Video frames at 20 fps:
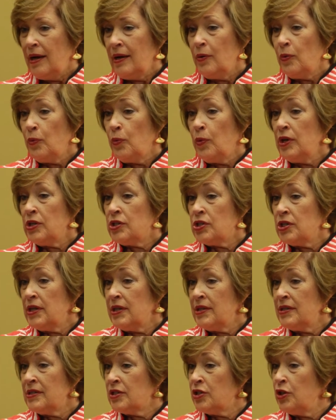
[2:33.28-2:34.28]
which
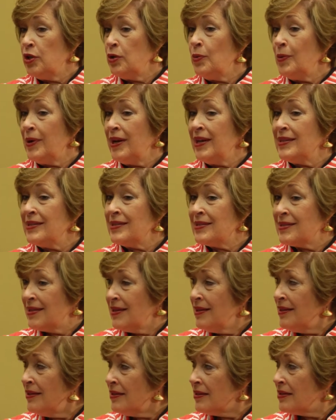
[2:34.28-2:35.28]
is to
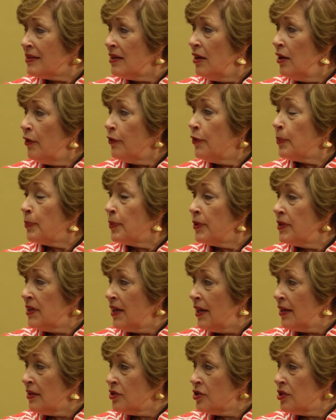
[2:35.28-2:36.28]
incent the
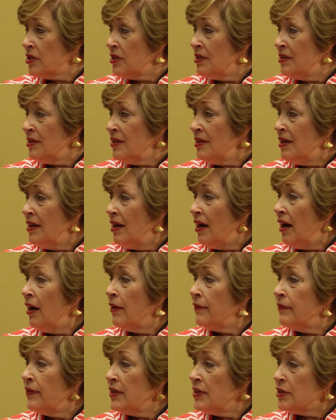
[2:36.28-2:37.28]
production
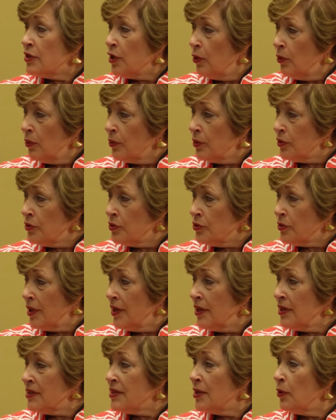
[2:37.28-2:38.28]
of these older
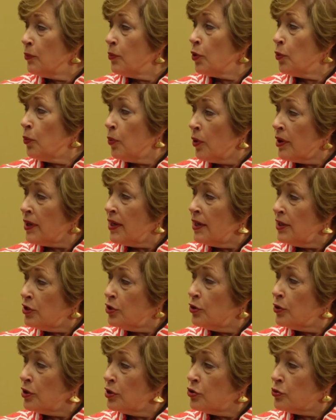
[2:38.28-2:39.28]
drugs that we're working
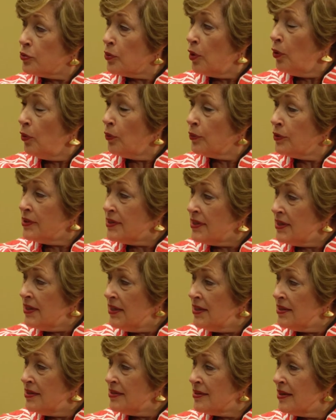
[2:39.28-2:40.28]
to control
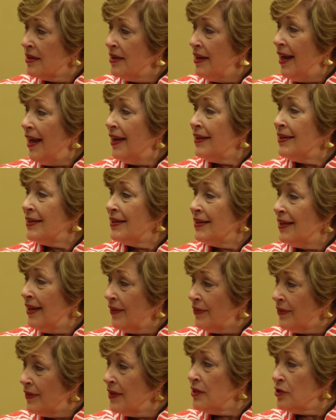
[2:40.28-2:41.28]
disease and to
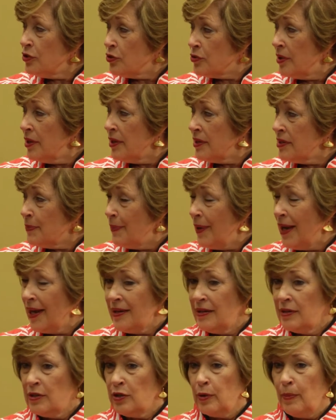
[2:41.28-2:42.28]
get these drugs
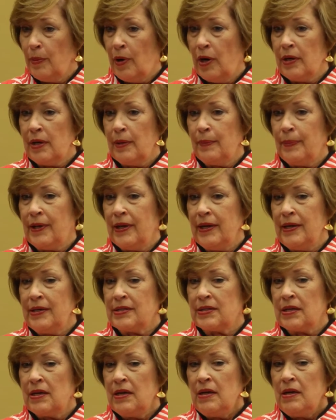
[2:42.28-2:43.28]
back into the
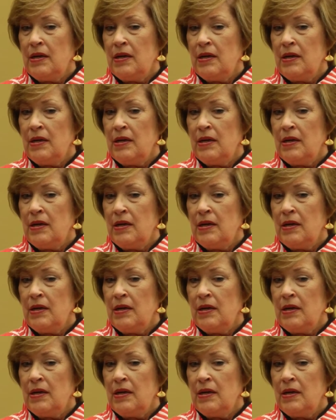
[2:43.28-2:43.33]
marketplace.